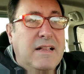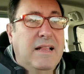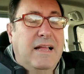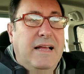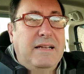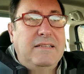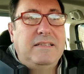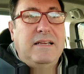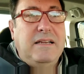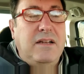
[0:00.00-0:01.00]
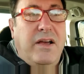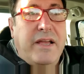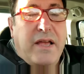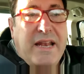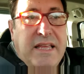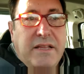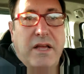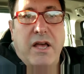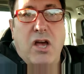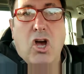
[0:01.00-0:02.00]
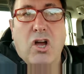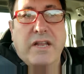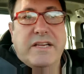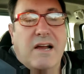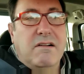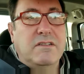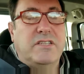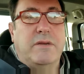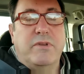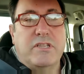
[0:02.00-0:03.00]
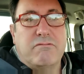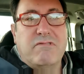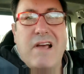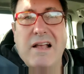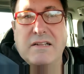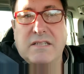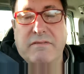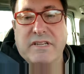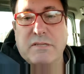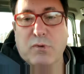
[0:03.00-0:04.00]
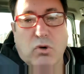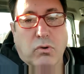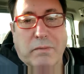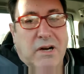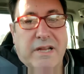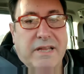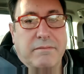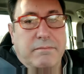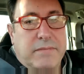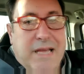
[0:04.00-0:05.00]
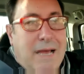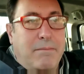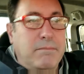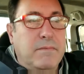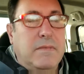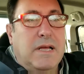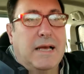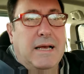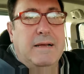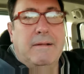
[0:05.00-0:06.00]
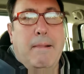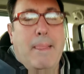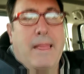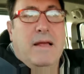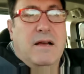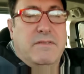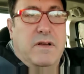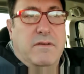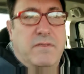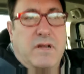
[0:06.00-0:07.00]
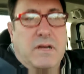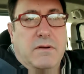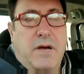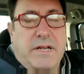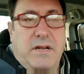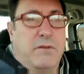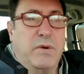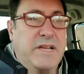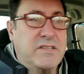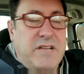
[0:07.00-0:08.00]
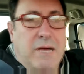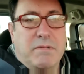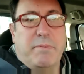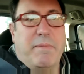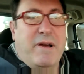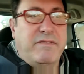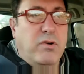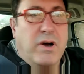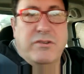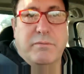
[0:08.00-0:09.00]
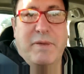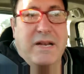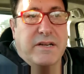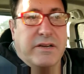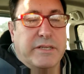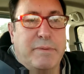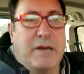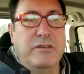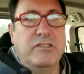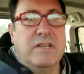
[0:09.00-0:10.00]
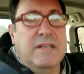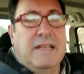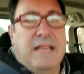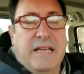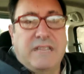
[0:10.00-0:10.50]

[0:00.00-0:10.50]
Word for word: And uh, like any early currency with a relatively small market cap. Uh, of, of uh, I don't know what it is now, it must be about 400 billion, I suppose, it's